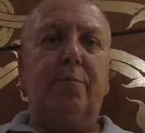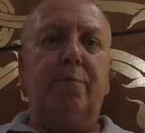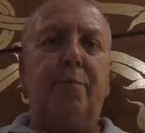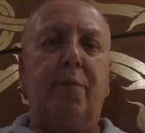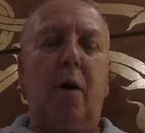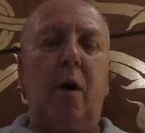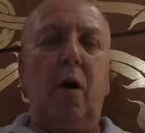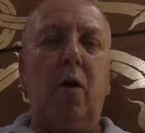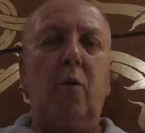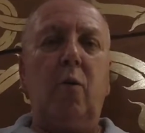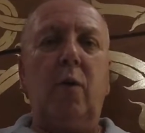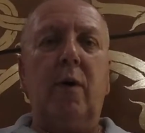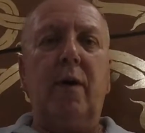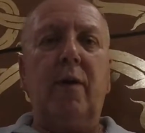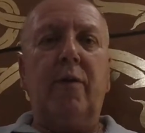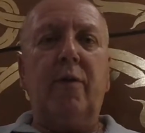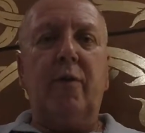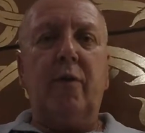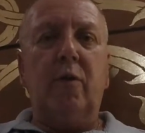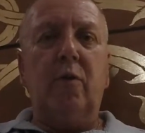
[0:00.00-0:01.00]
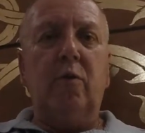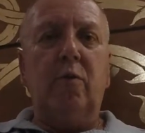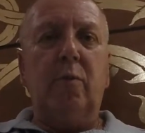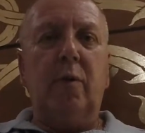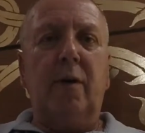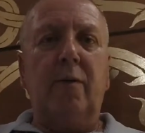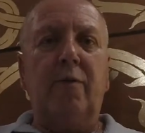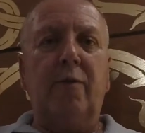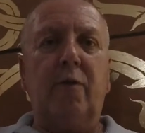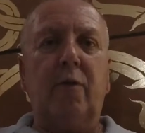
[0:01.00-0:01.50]
Partway through,
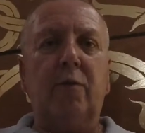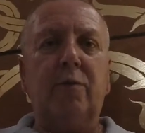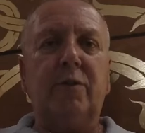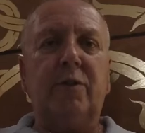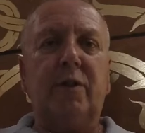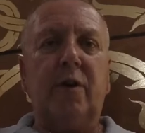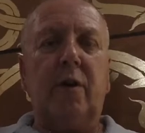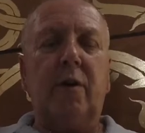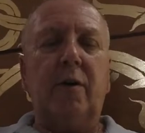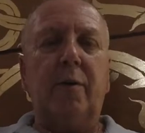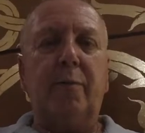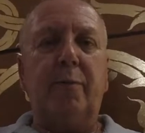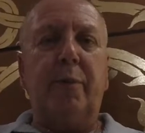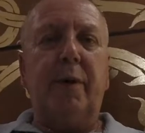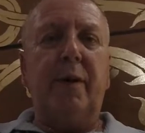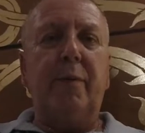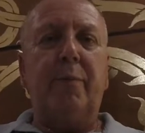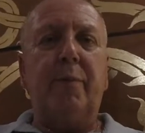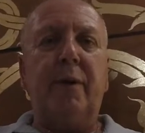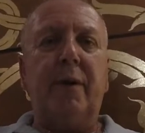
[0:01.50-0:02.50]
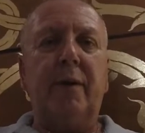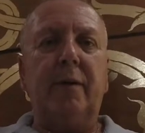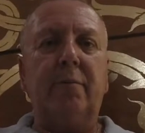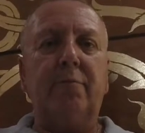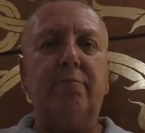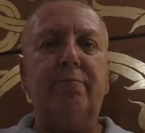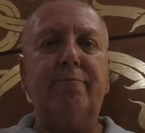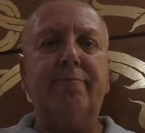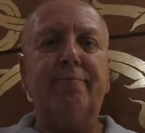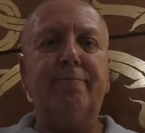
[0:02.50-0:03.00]
my phone started
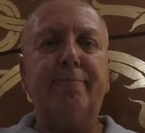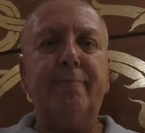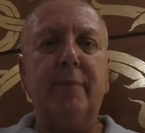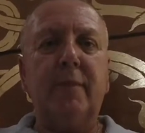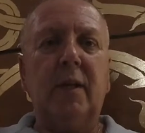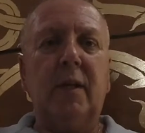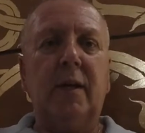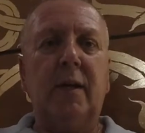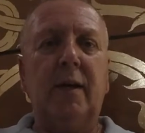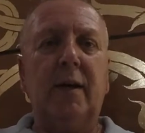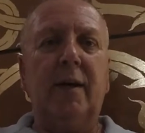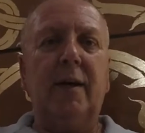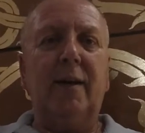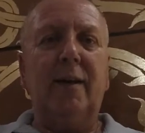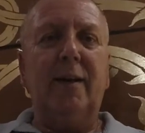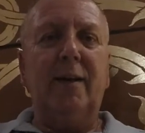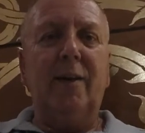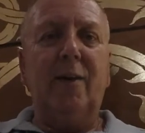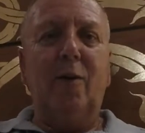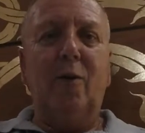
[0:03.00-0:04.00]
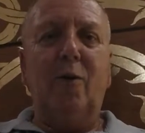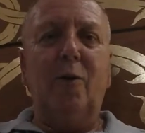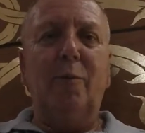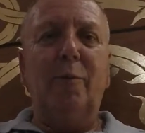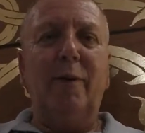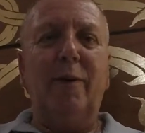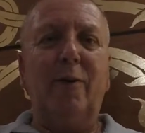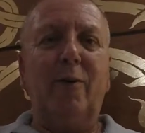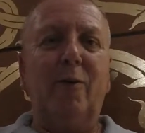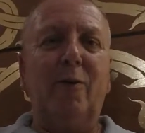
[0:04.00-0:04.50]
beeping, and lo and
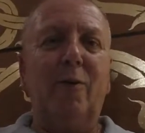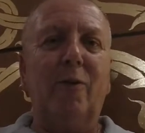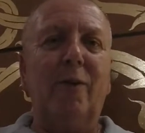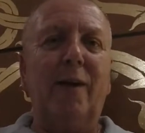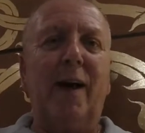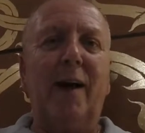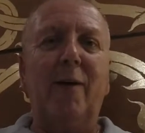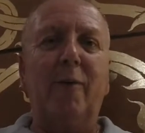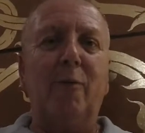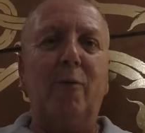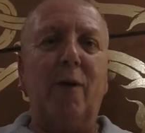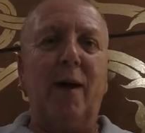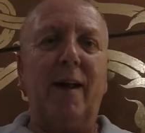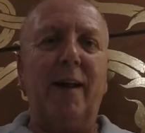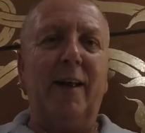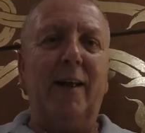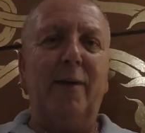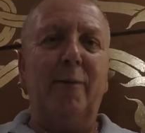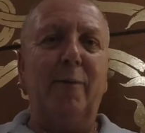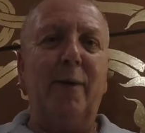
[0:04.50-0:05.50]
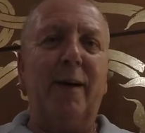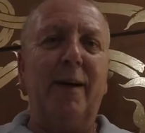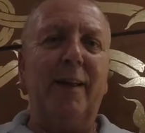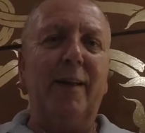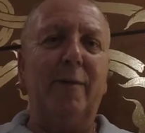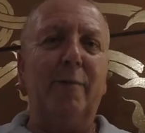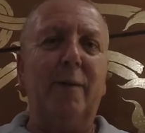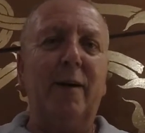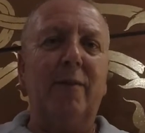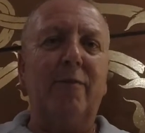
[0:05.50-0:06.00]
behold, I ran out of money
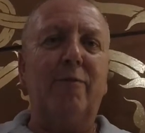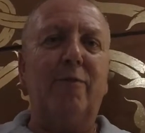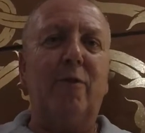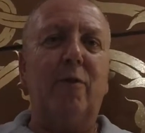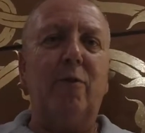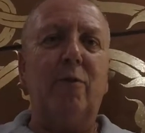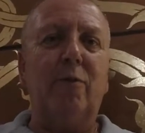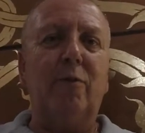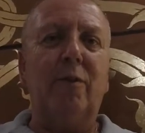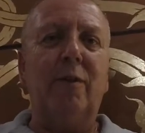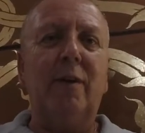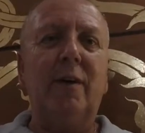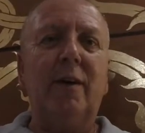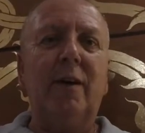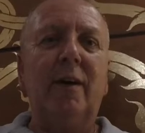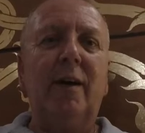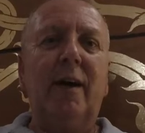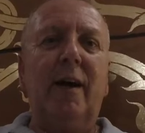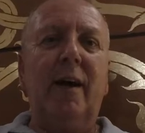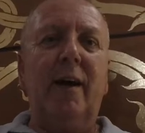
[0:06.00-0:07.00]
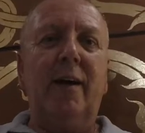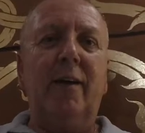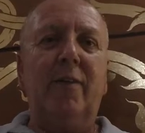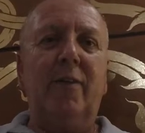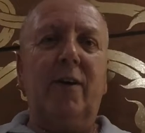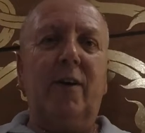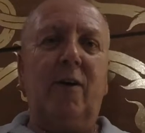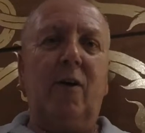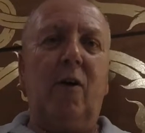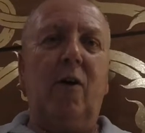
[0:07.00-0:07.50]
in my phone and
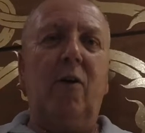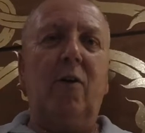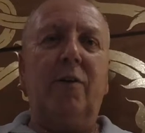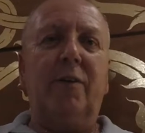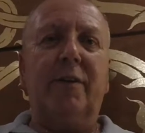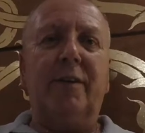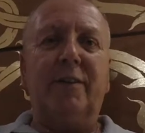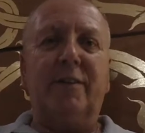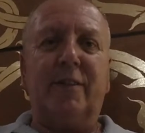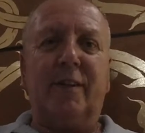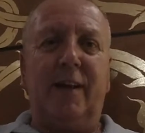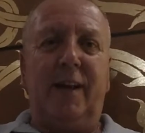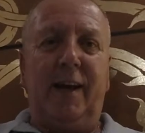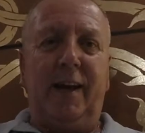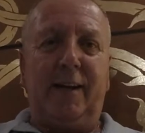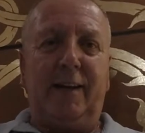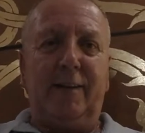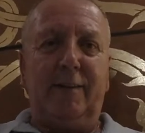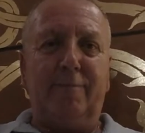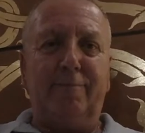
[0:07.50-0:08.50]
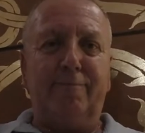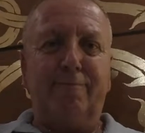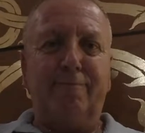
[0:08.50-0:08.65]
the call disconnected.